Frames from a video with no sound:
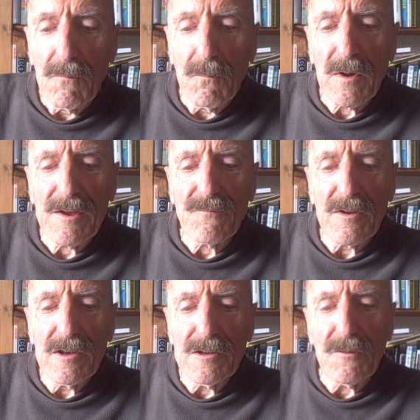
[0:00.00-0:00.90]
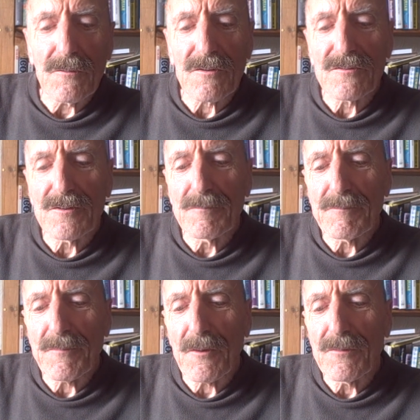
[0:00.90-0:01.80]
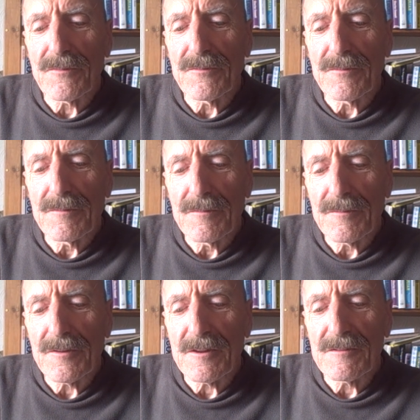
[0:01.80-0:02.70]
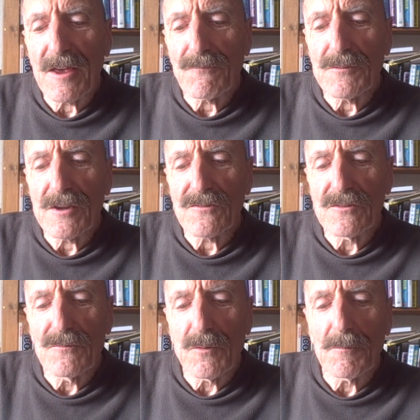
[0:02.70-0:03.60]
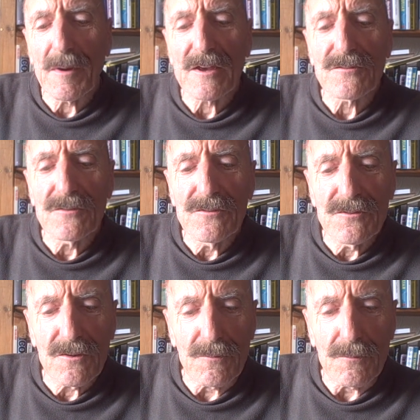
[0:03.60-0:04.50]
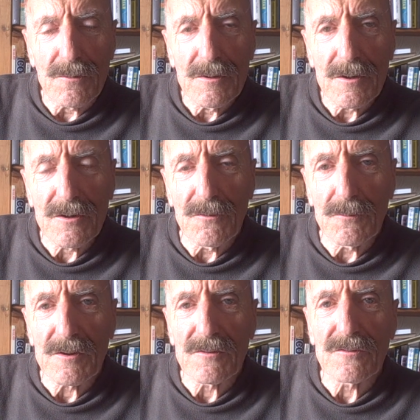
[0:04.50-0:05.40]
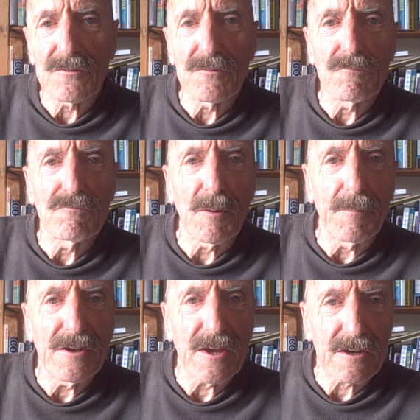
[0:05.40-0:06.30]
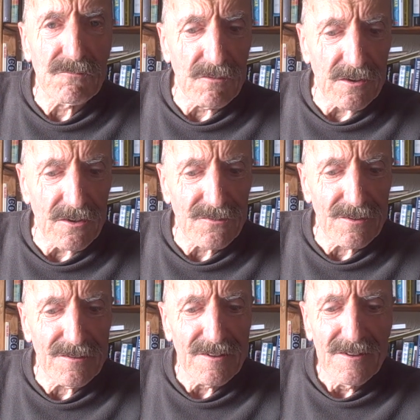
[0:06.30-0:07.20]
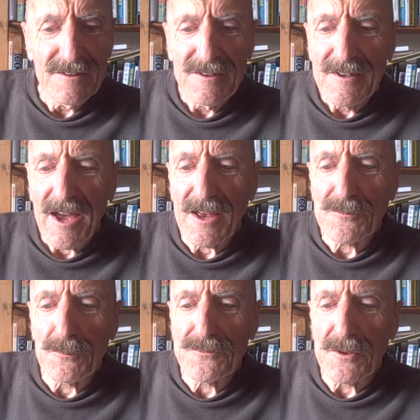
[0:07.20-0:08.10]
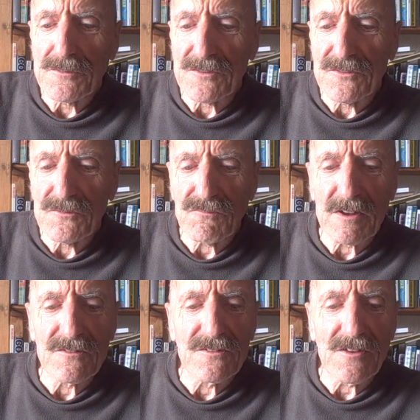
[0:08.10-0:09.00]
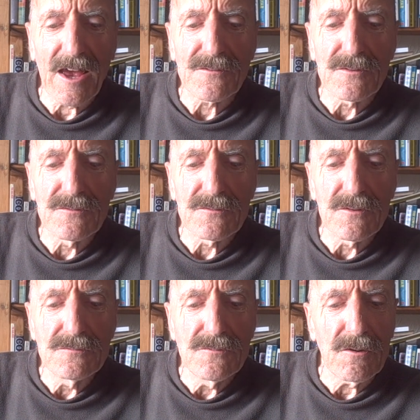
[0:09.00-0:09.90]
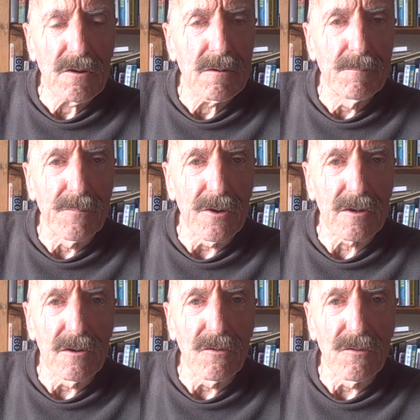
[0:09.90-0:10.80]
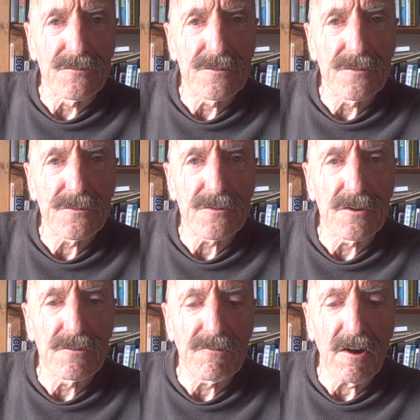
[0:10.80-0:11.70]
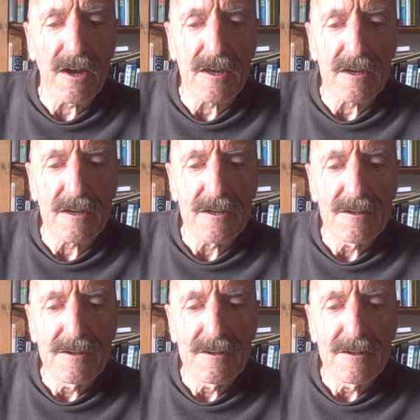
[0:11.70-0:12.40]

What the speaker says: We've looked at both the definition of what makes a Jew according to rabbinic tradition, and also the strict standards of the Nuremberg laws of the Third Reich,